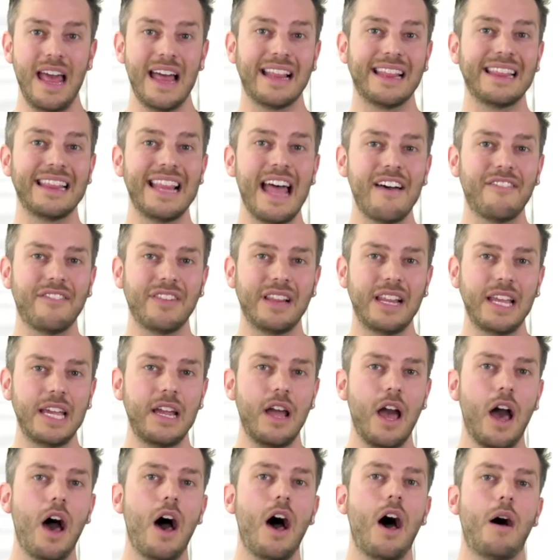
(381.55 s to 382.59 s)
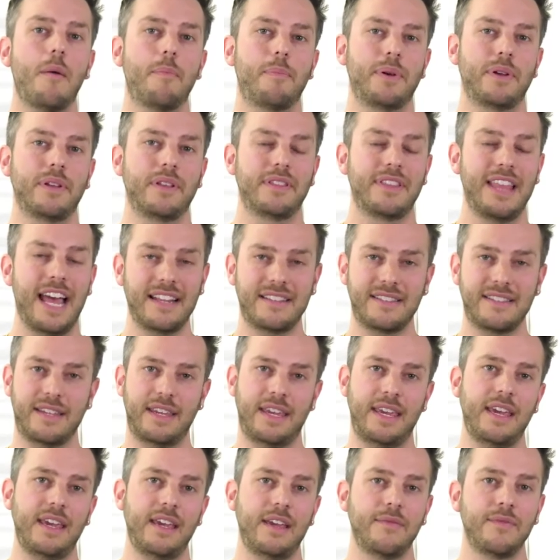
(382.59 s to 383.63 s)
Leveling up, that's
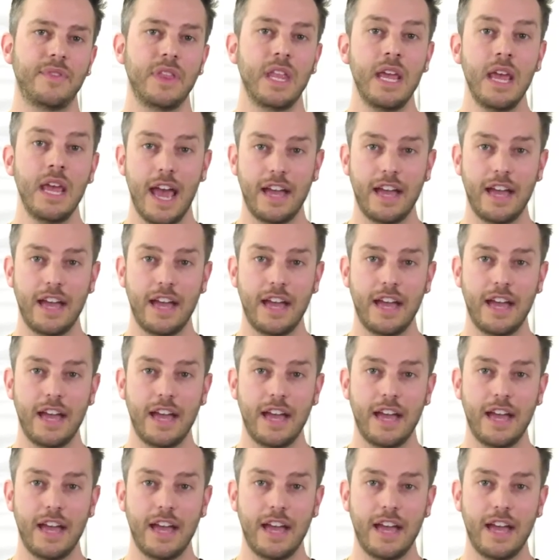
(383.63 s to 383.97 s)
key.